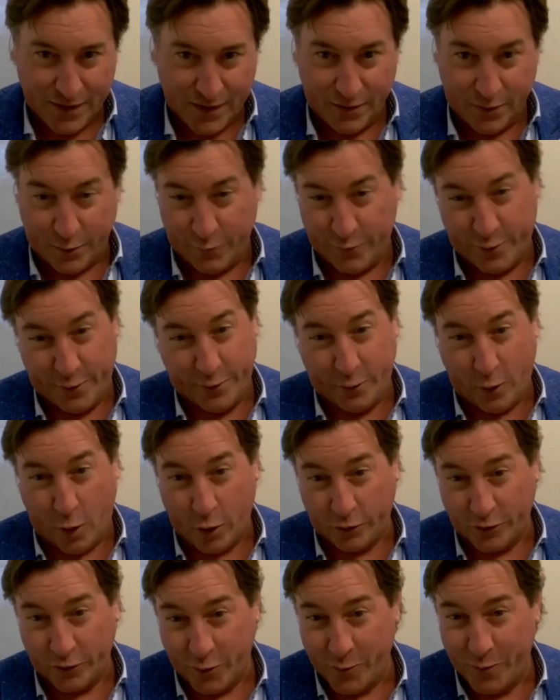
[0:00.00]
They're a very
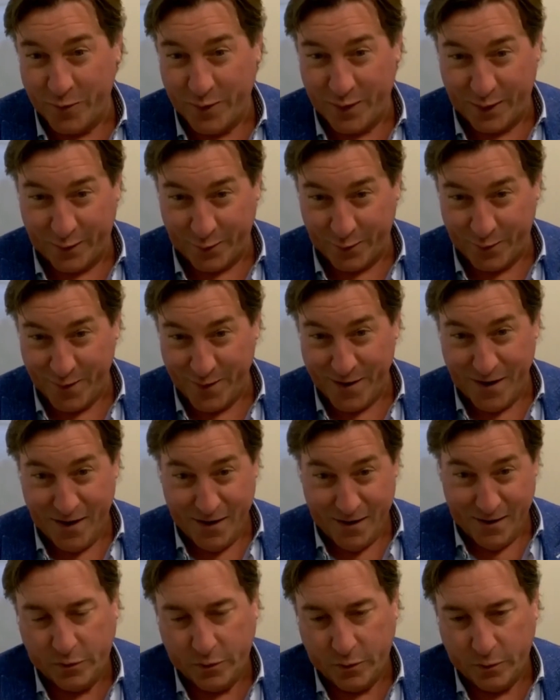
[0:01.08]
long-term thinker.
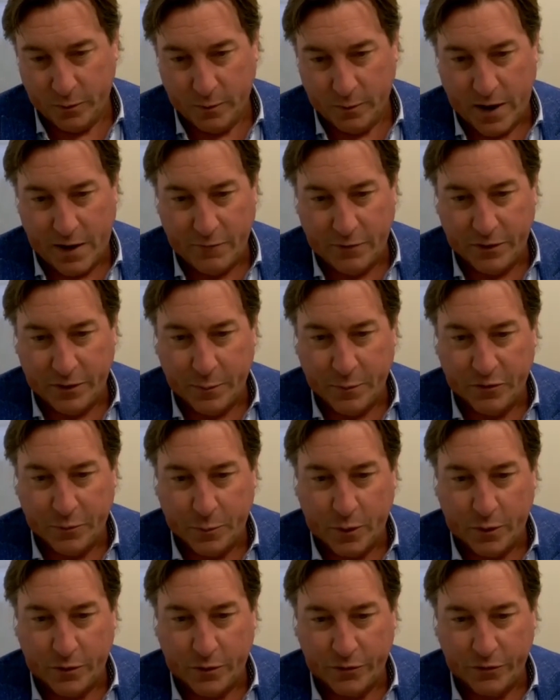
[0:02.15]
So having them as a
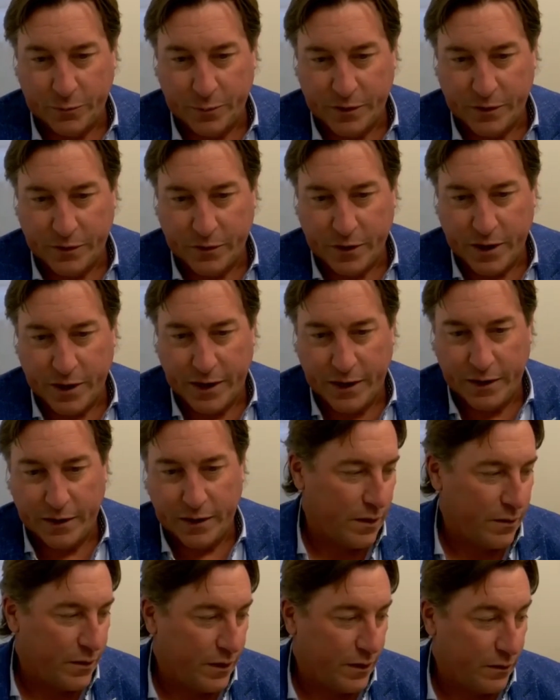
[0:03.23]
partner has been great.
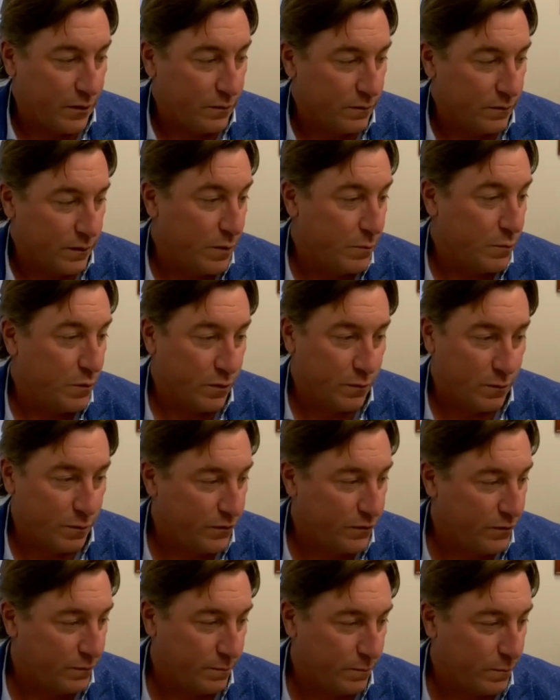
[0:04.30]
I think our Redbird
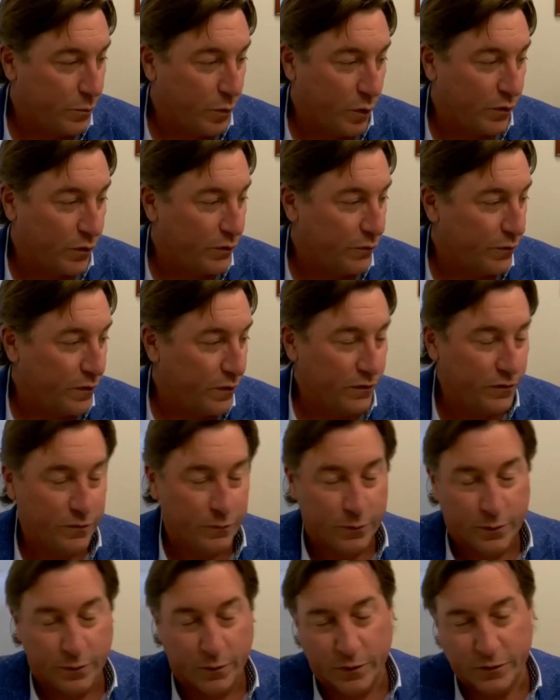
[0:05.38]
was a good partner for us
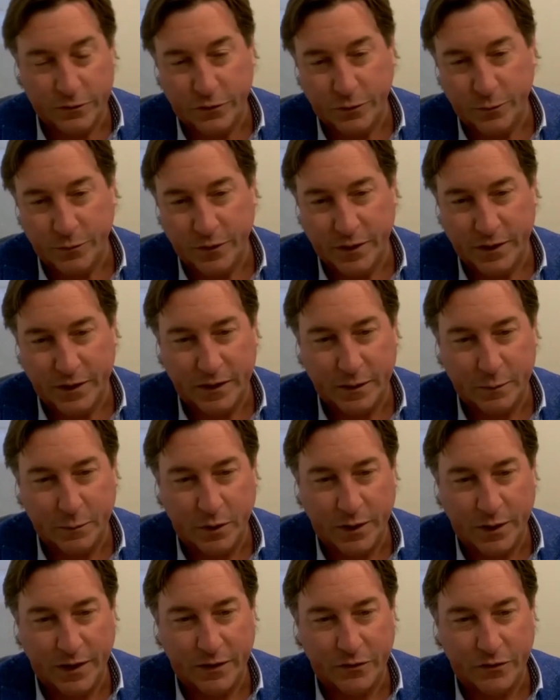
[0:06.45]
with a long-term thinking
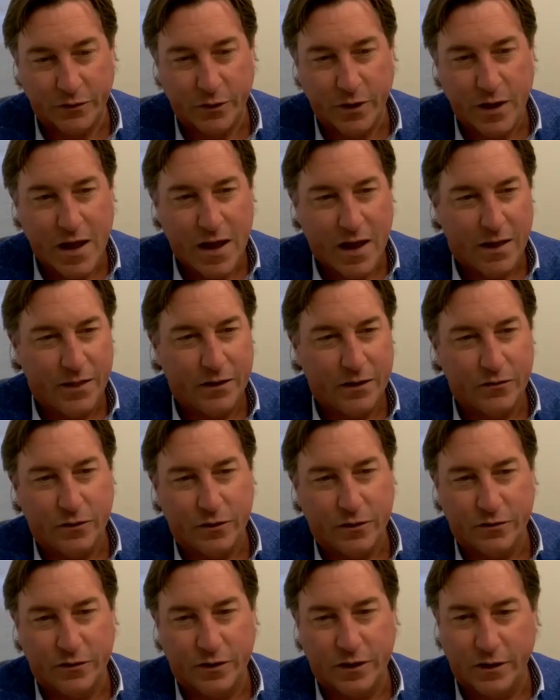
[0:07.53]
plan. So I think as
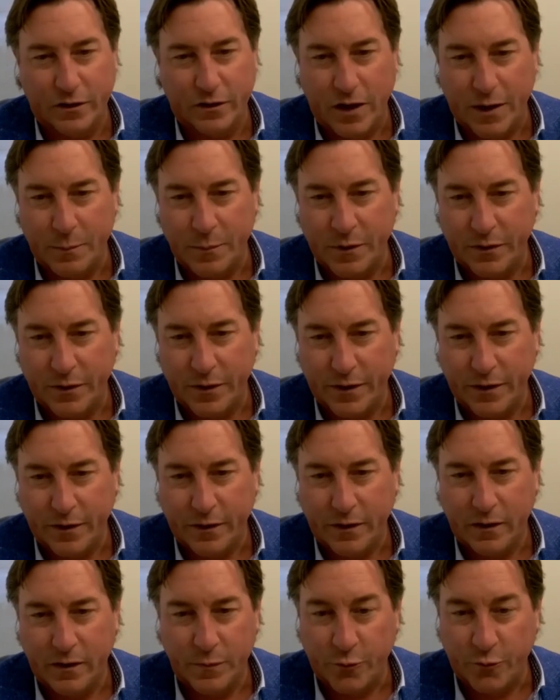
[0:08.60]
long as you get alignment
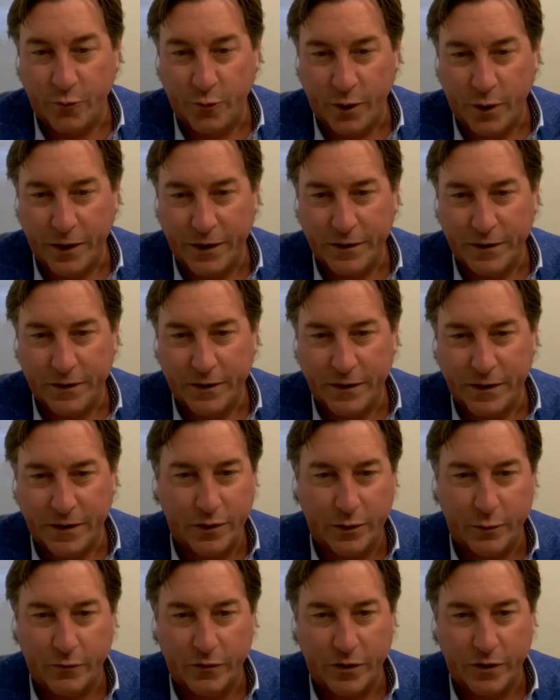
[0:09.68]
there, you're fine. And I
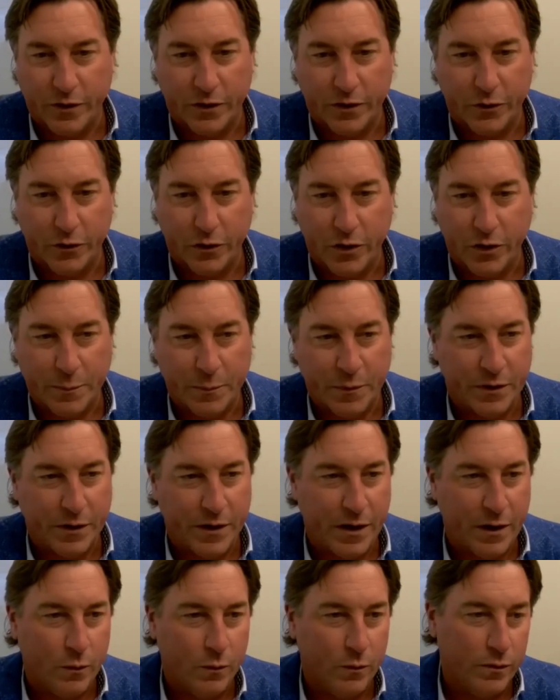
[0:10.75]
think we've got good alignment
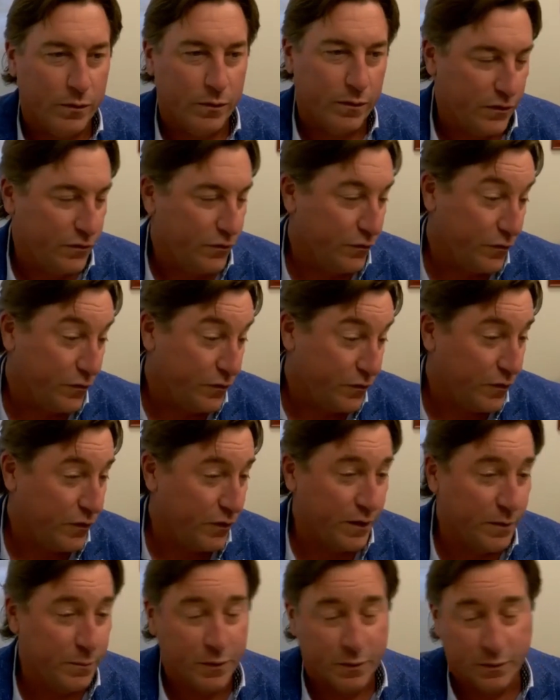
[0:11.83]
now. Teachers is still
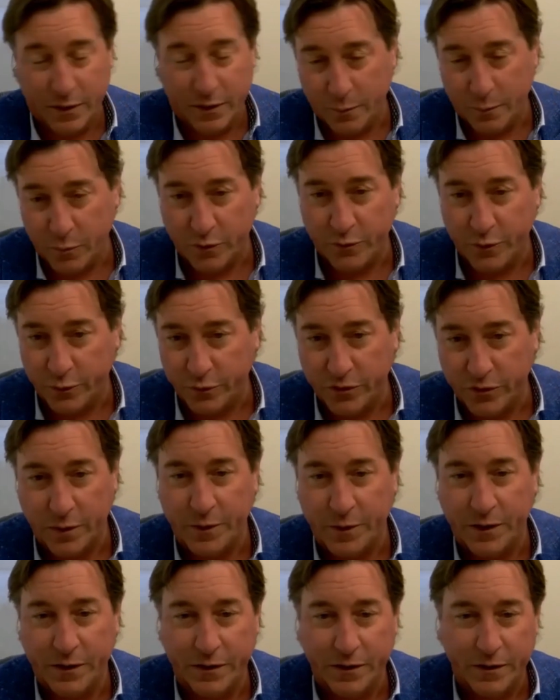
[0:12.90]
in, but now Brookfield's come
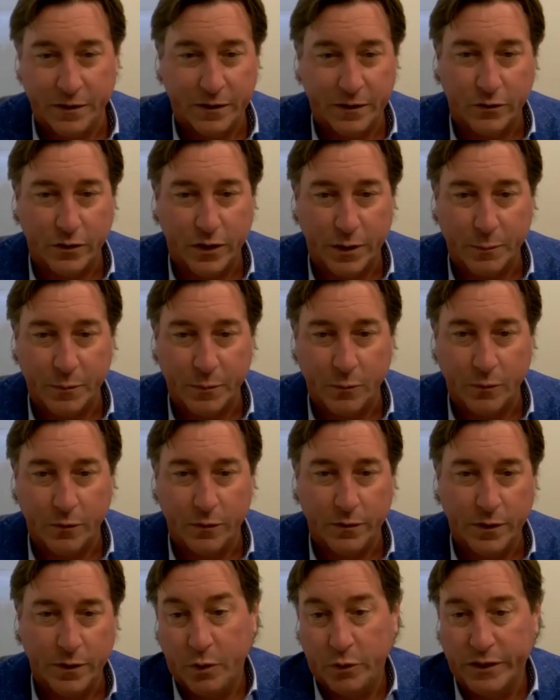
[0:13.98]
in, and good alignment
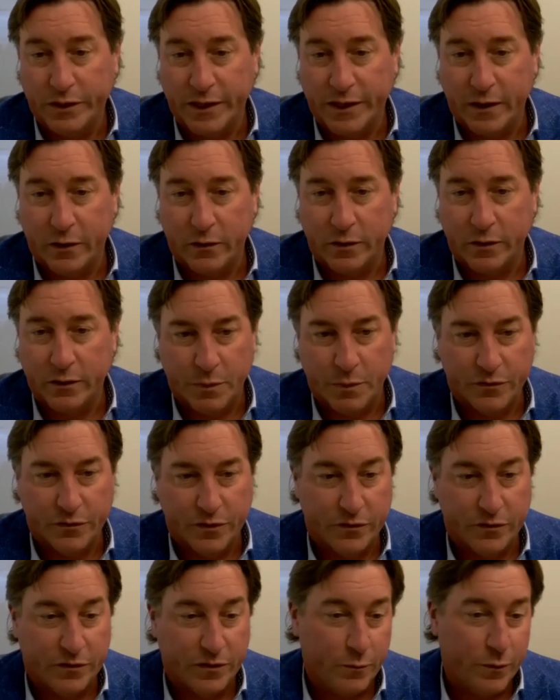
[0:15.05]
with building out a
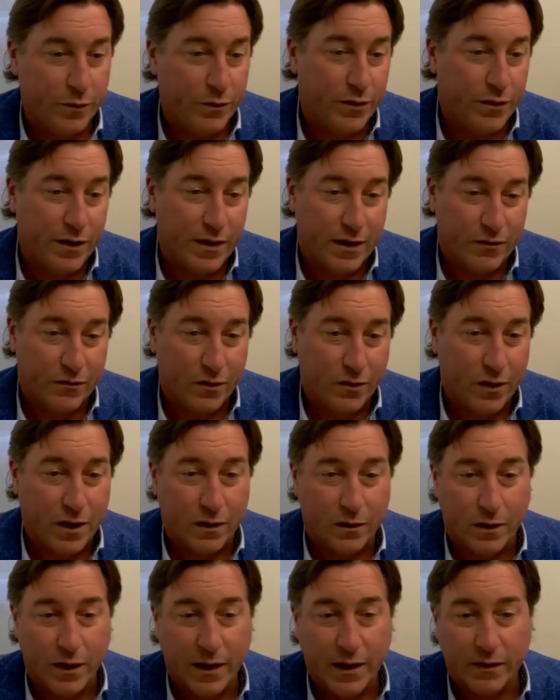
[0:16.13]
business that we think has a lot
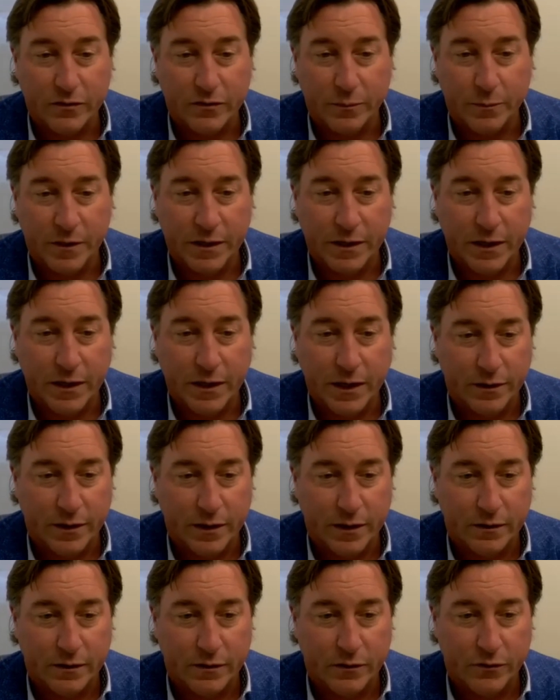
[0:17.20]
of legs. I mean, I
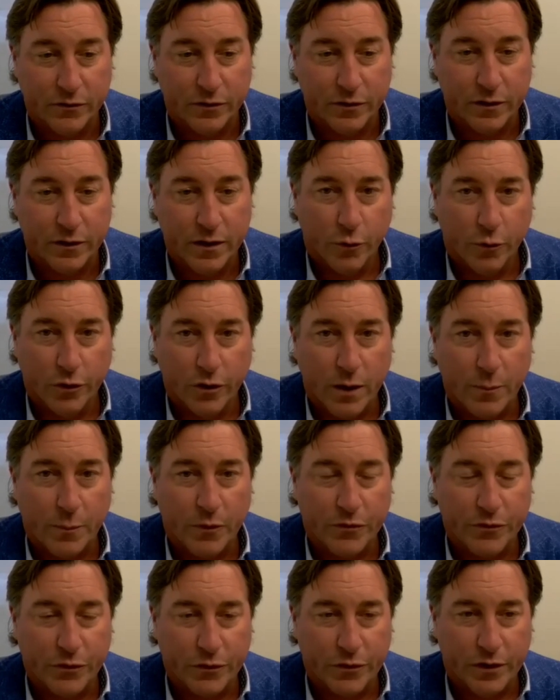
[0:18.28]
think there's a real
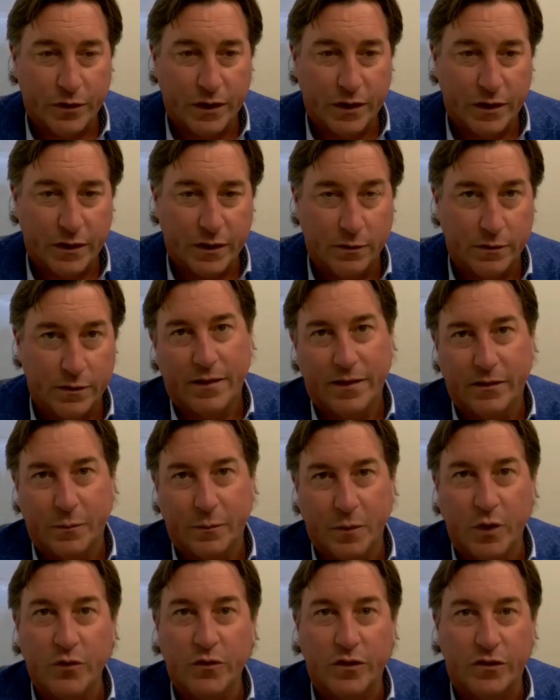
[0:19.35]
opportunity. And I think the
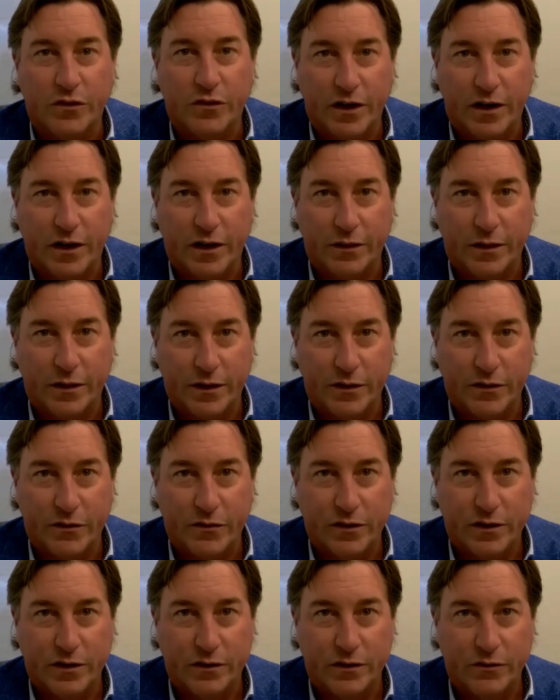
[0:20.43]
most exciting thing is
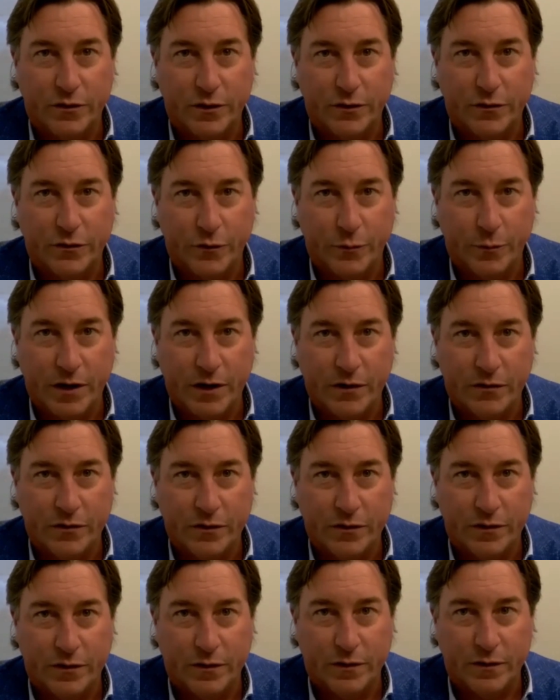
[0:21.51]
seeing the
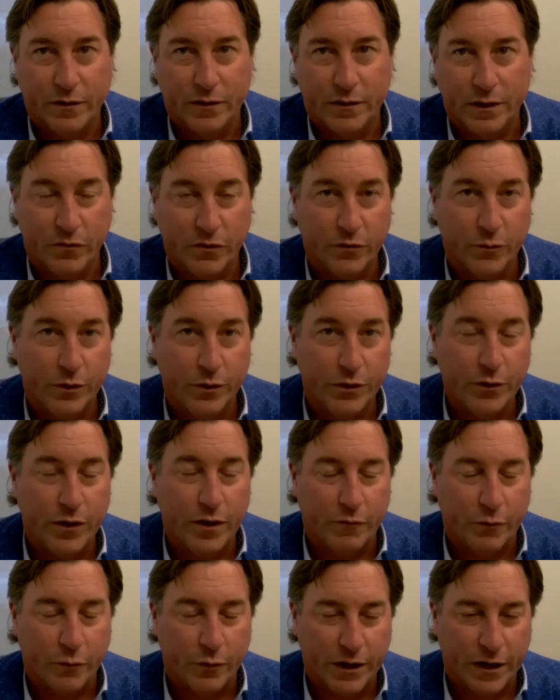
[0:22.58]
transformation, since we do
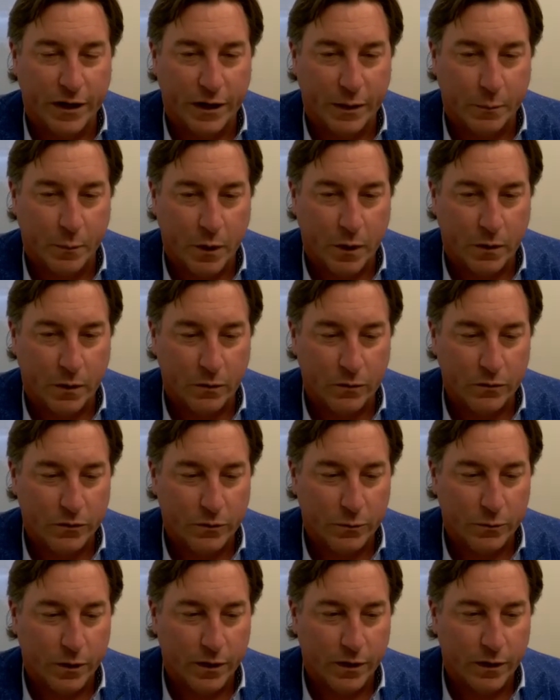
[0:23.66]
have an organic model,
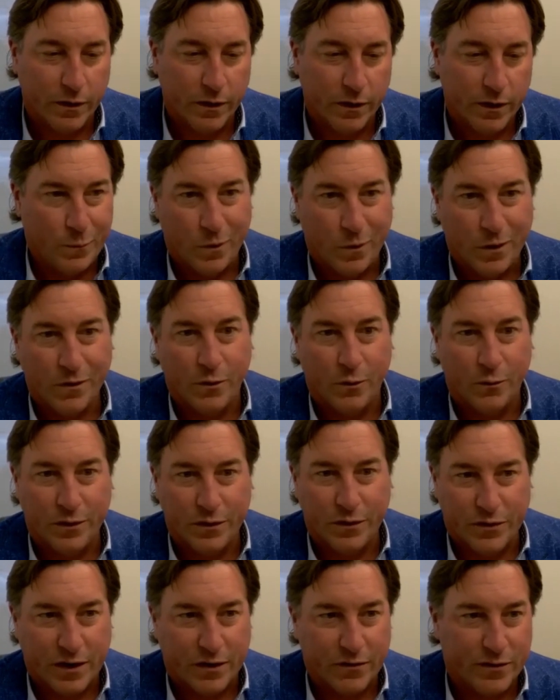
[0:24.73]
to where we want to own
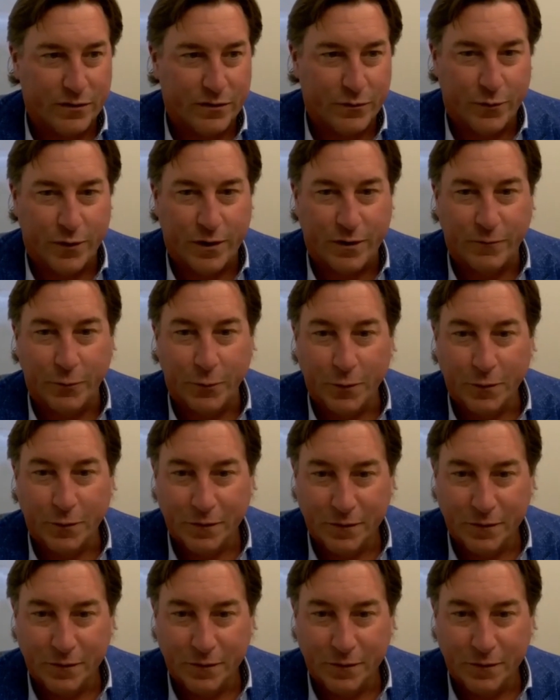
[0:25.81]
these assets forever.